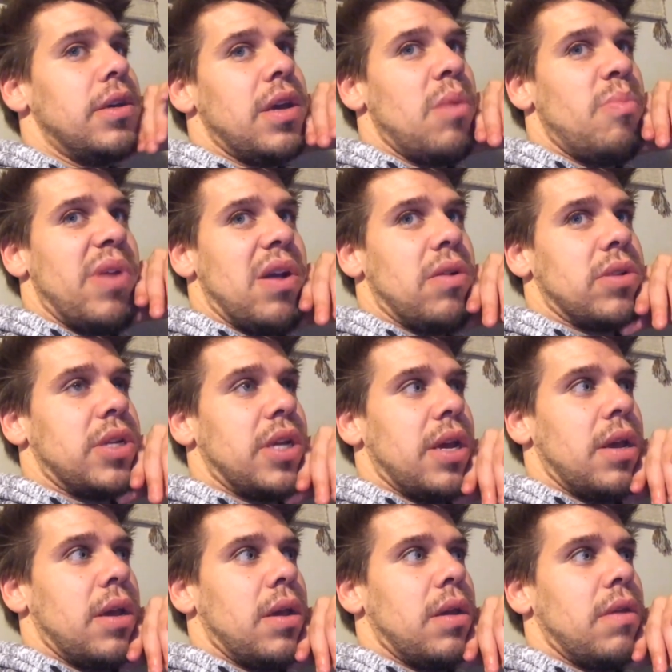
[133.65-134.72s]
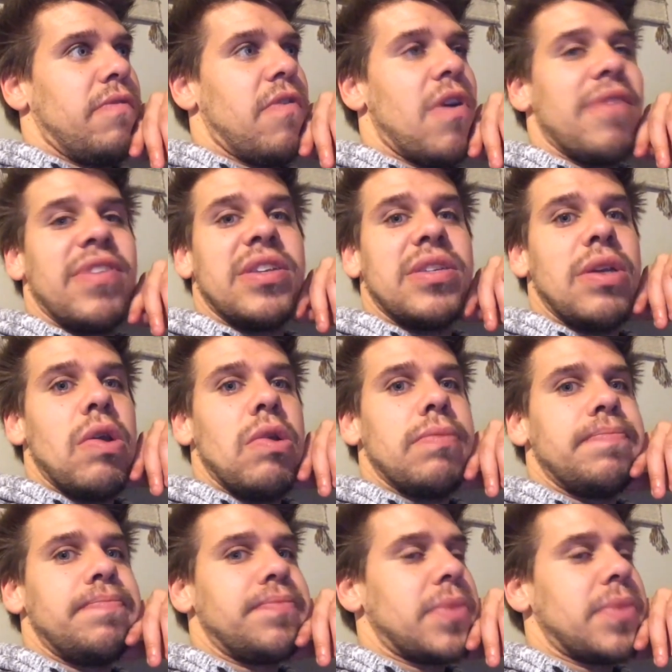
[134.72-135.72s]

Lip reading: about 5 years ago,